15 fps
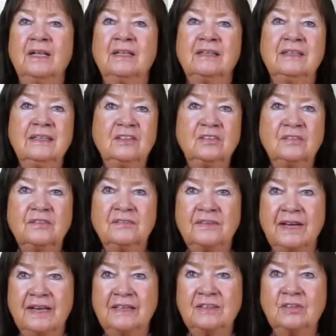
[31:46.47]
these
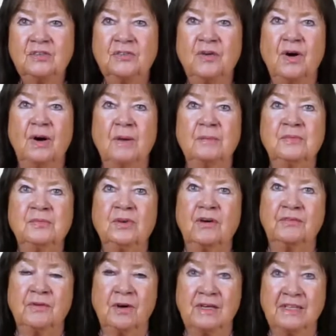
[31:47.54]
various forms
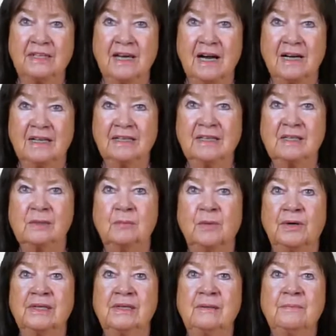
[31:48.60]
of oligarchical
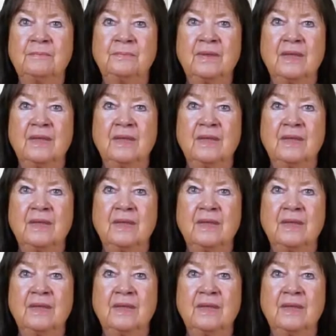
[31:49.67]
model